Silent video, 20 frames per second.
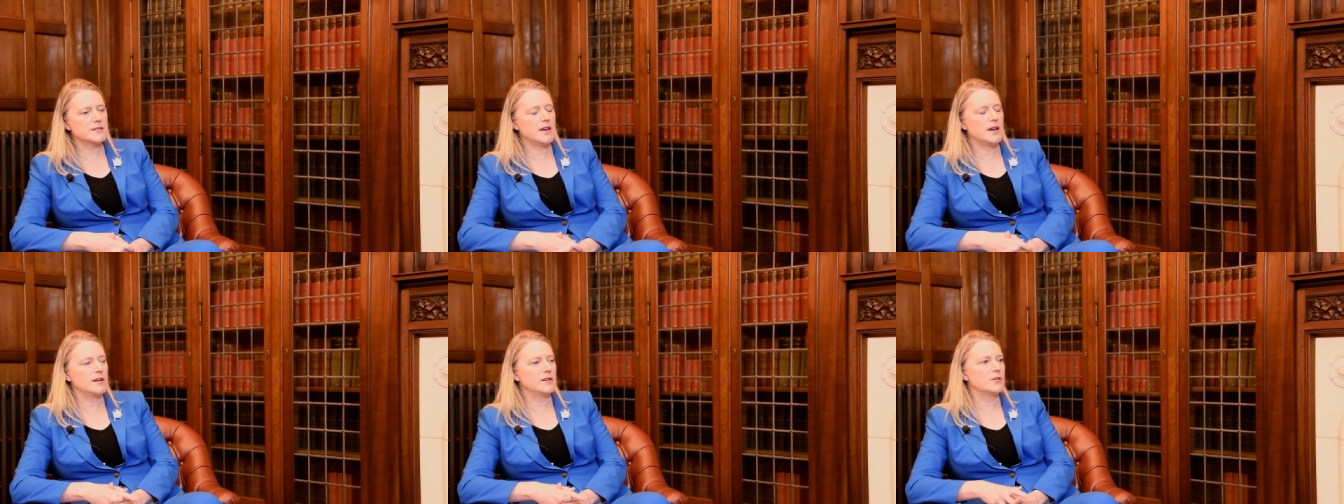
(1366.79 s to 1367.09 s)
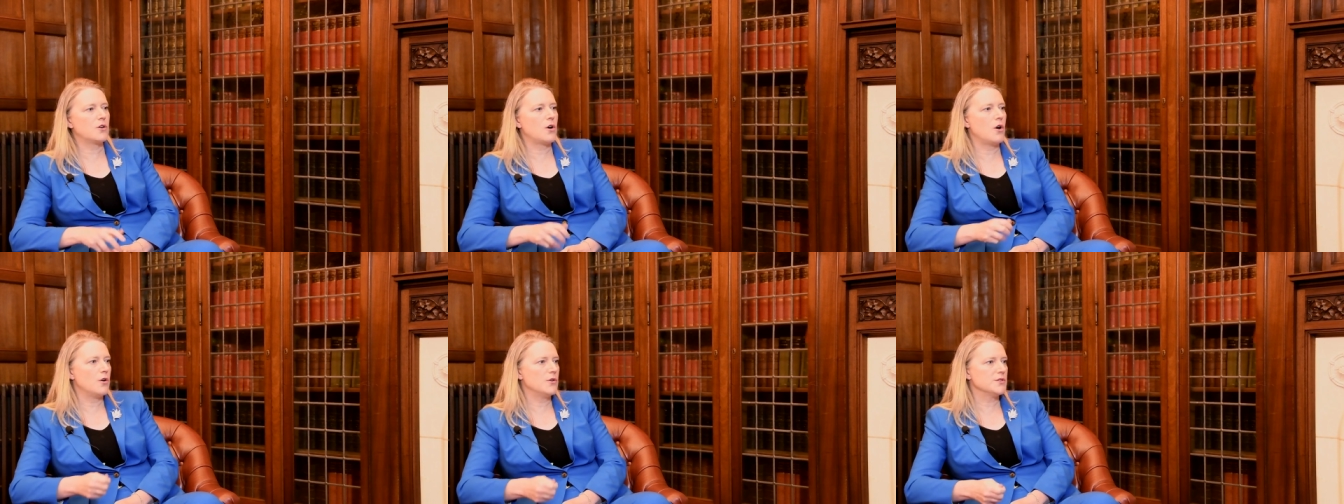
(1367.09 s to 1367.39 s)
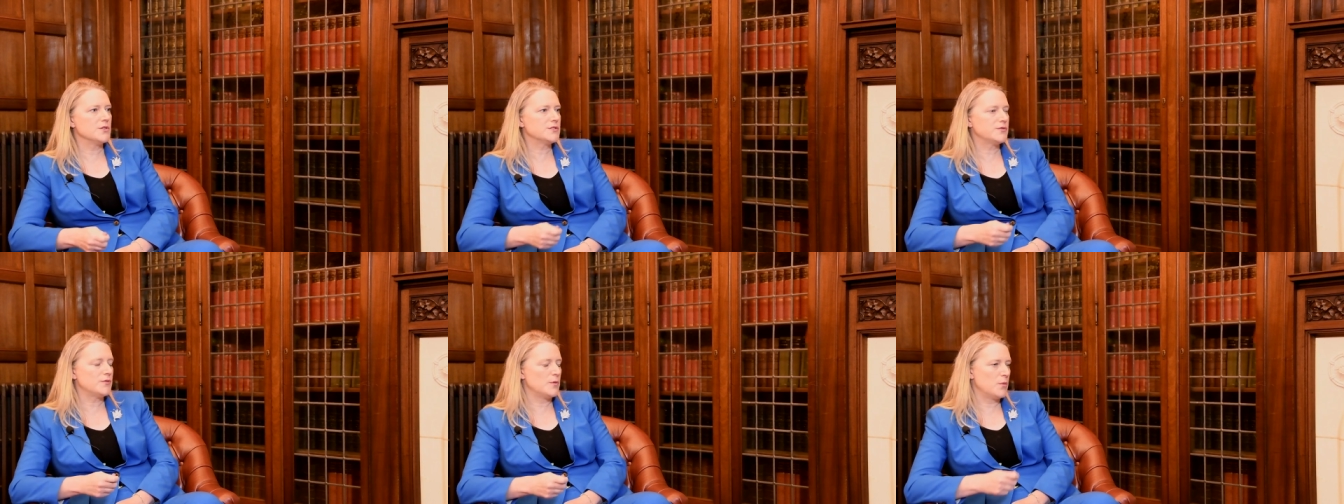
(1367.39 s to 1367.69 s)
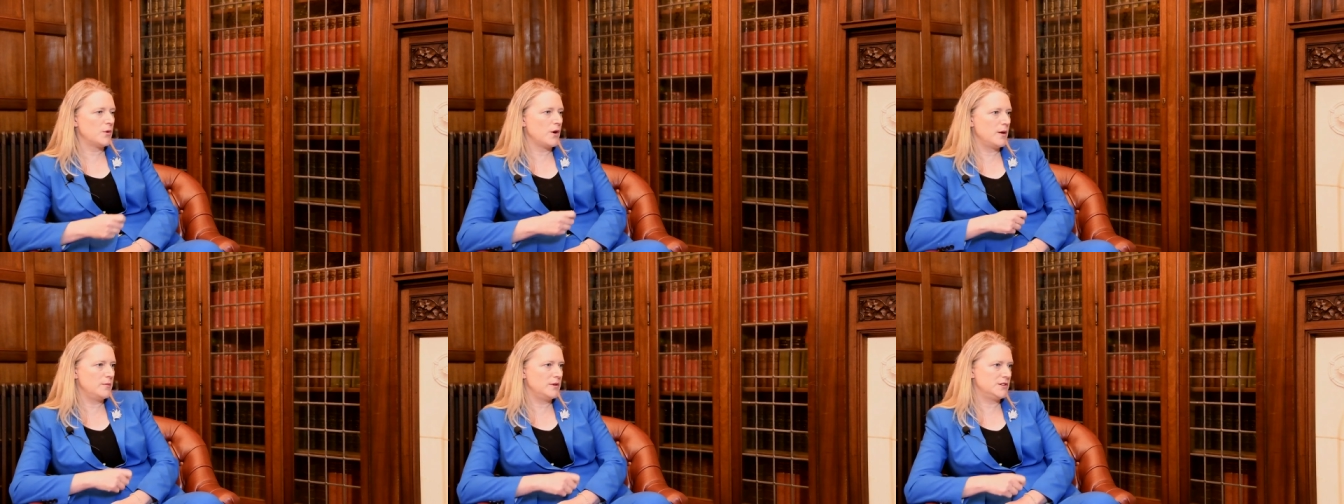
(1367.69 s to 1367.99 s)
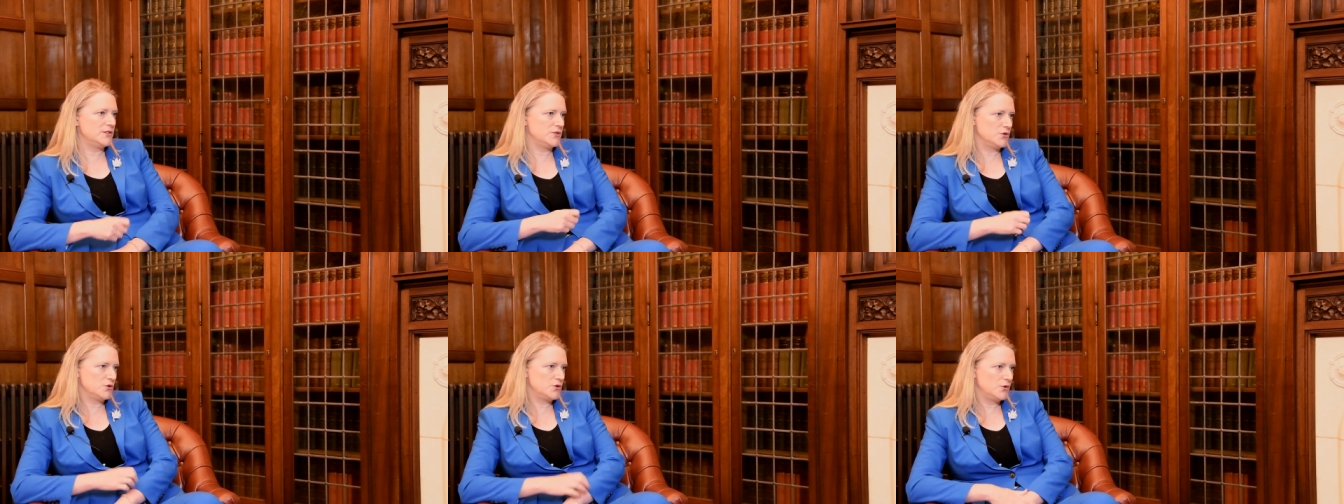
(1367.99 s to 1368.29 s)
that calls from Prime
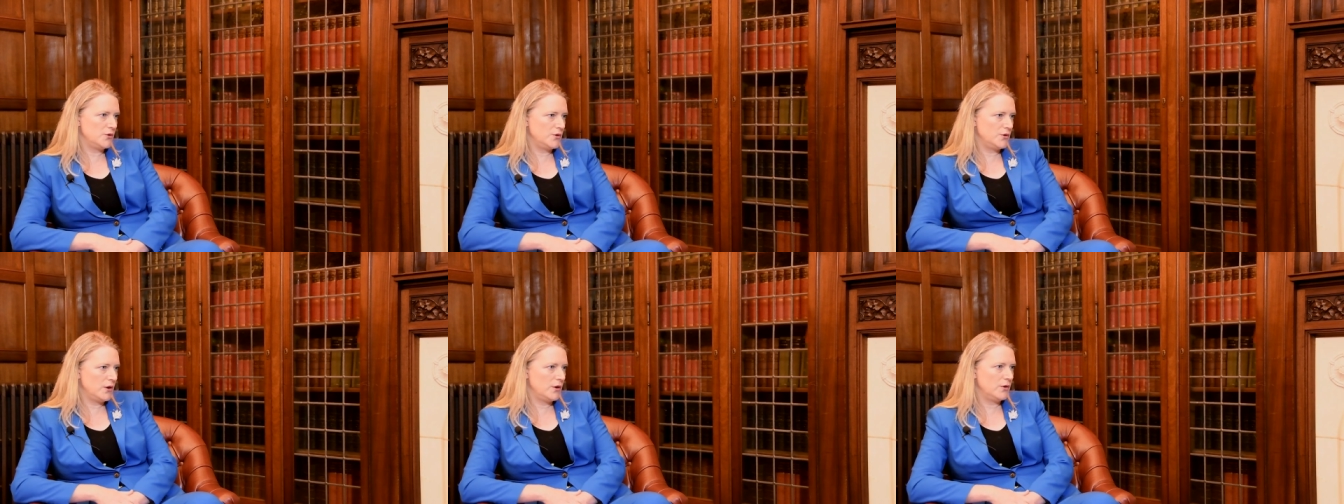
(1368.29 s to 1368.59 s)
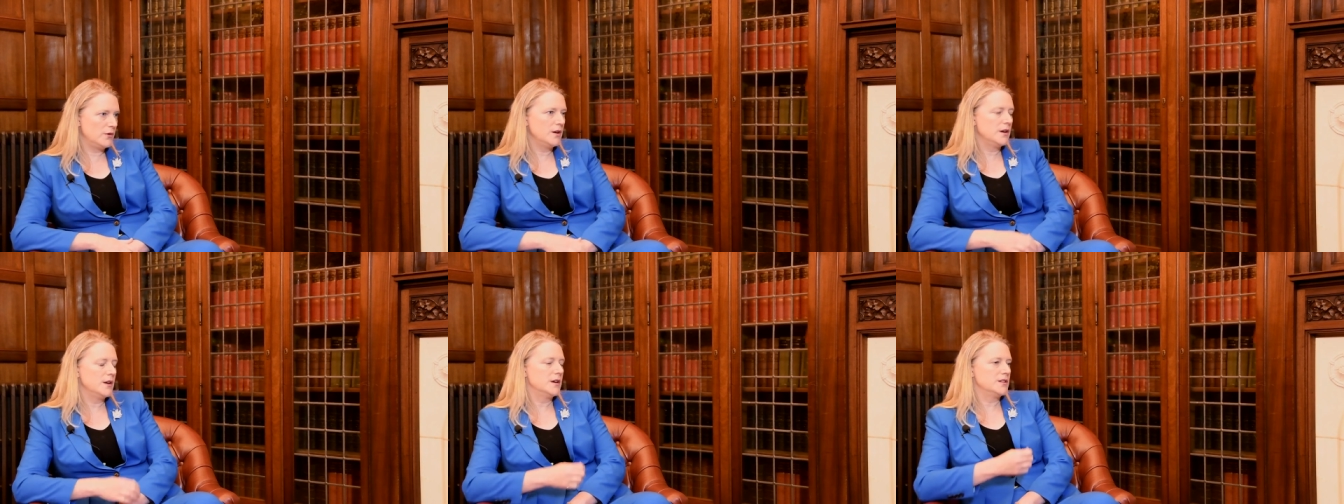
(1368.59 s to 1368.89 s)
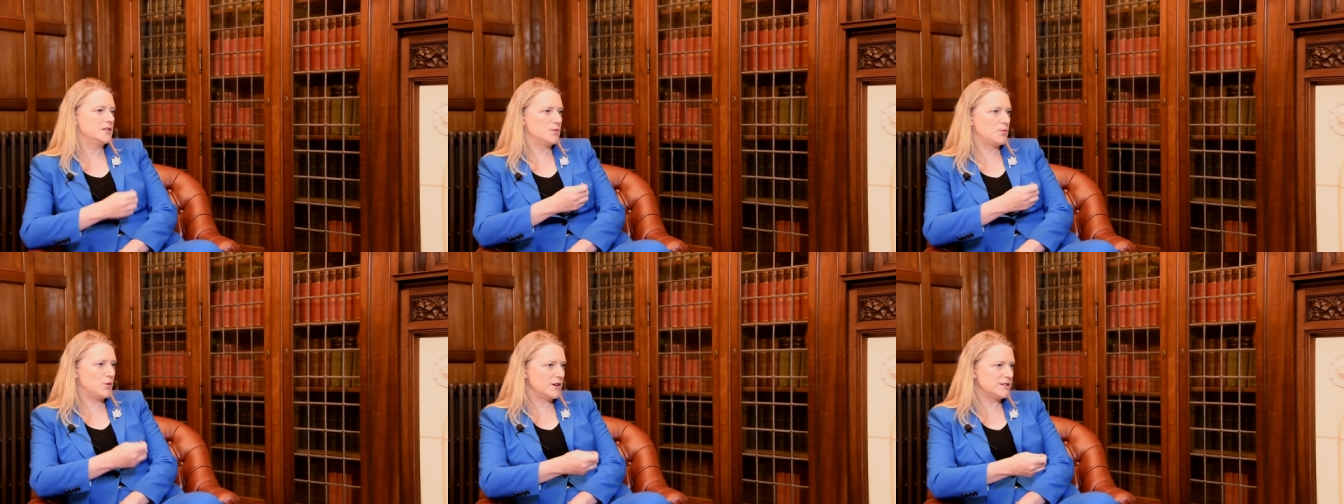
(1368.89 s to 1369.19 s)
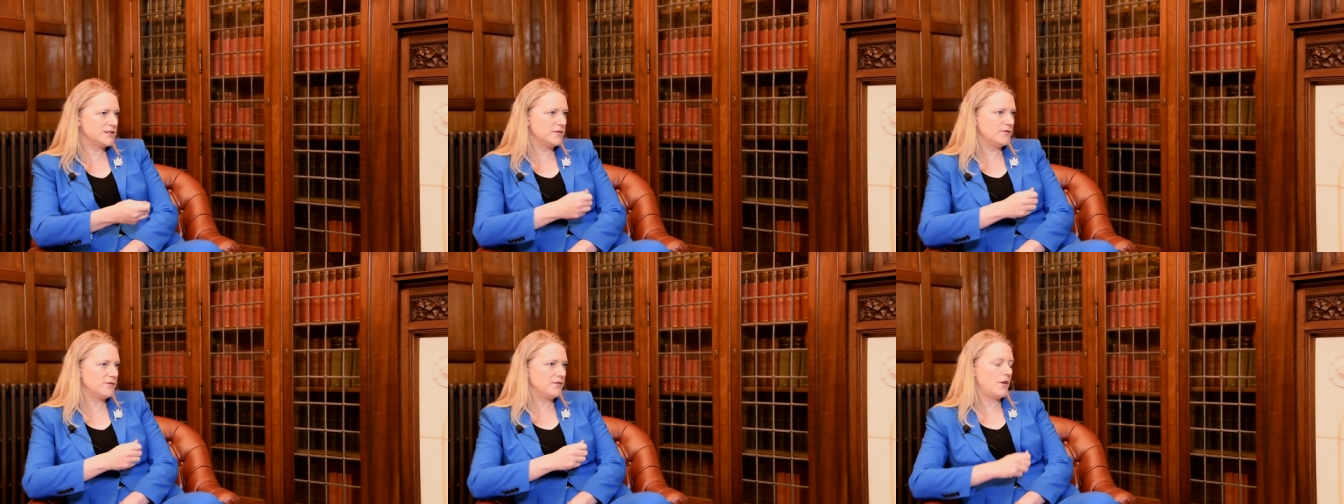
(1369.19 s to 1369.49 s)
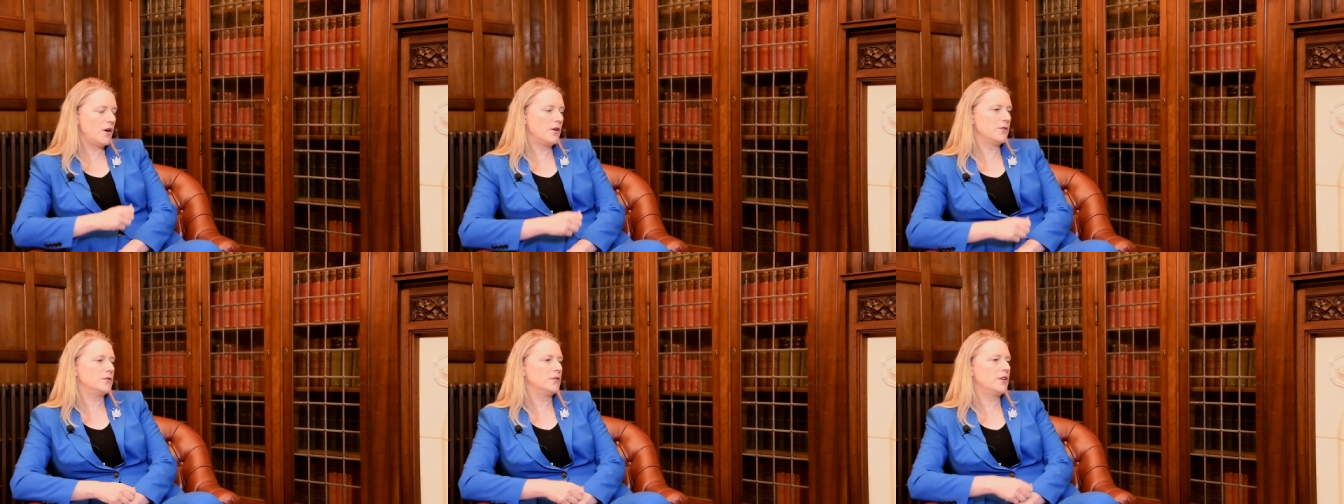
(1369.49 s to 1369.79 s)
Minister Trudeau to President
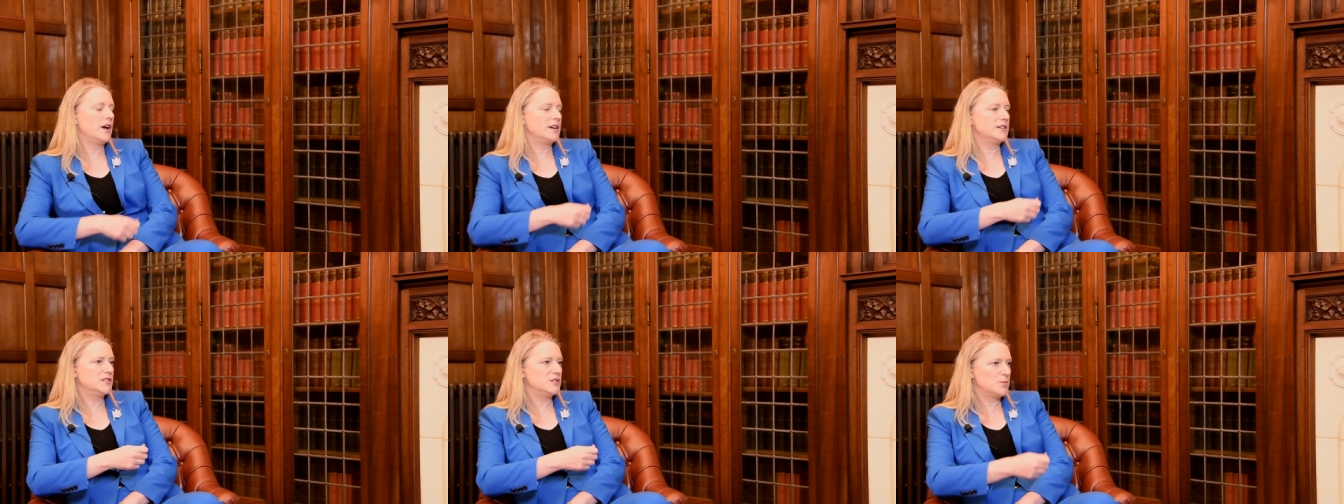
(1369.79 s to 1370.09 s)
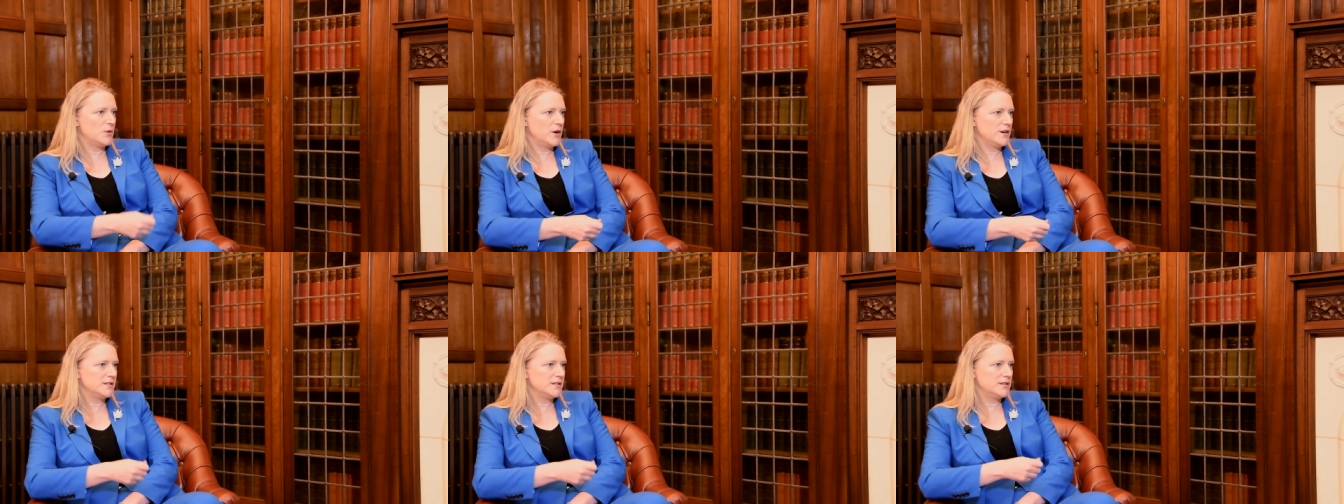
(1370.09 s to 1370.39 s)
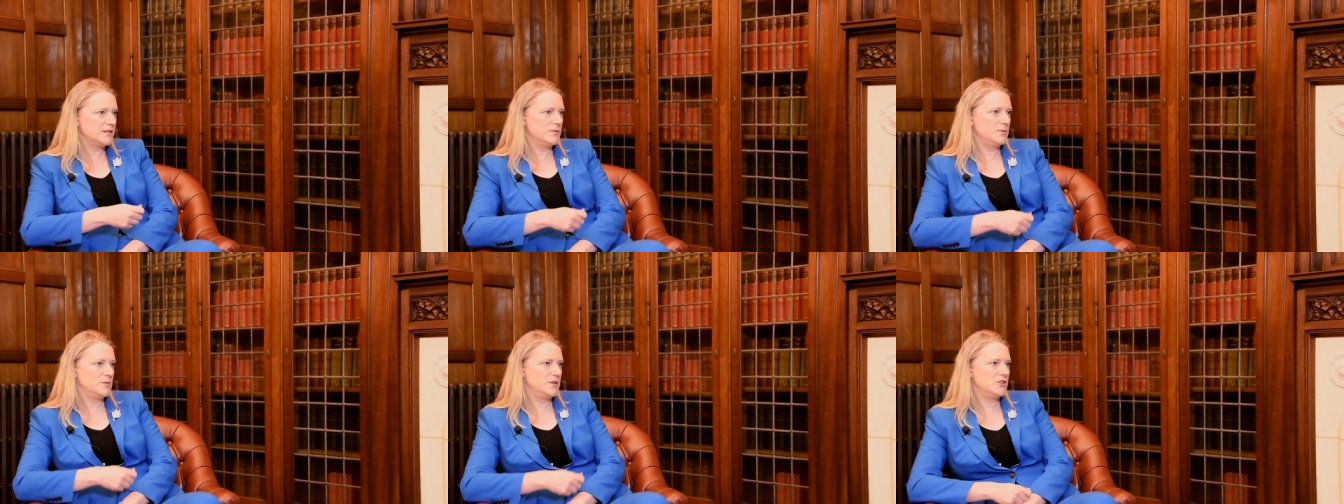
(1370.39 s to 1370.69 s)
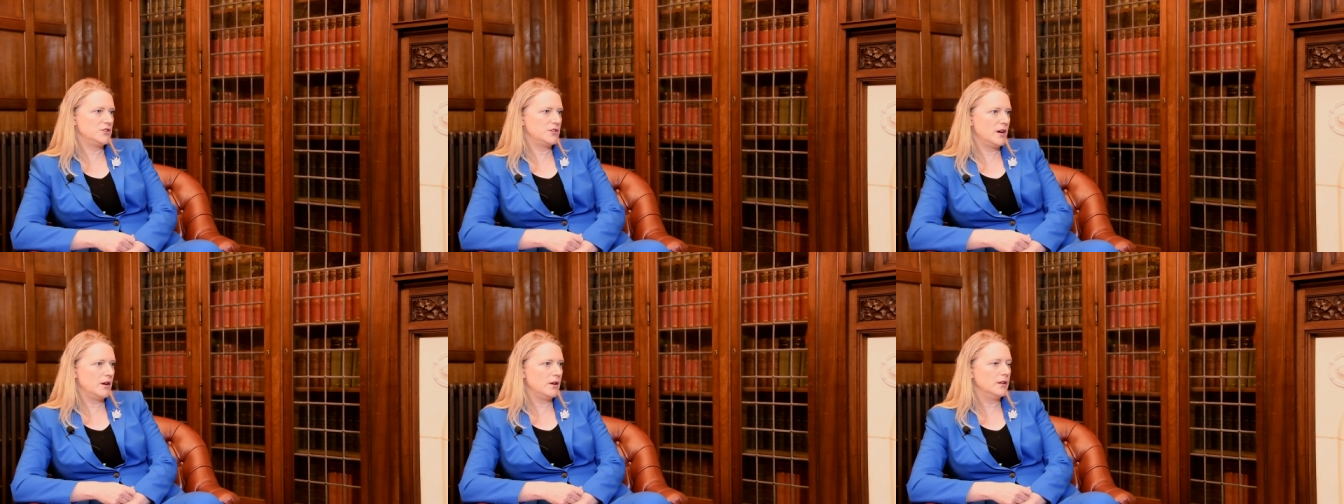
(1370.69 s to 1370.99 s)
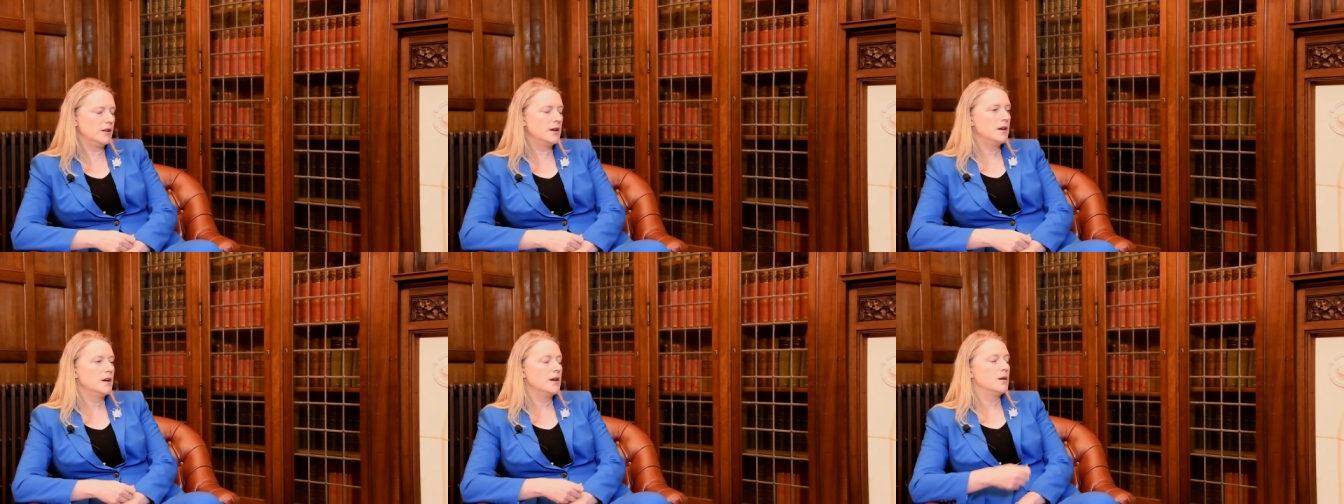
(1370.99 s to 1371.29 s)
von der Leyen, to President Michel,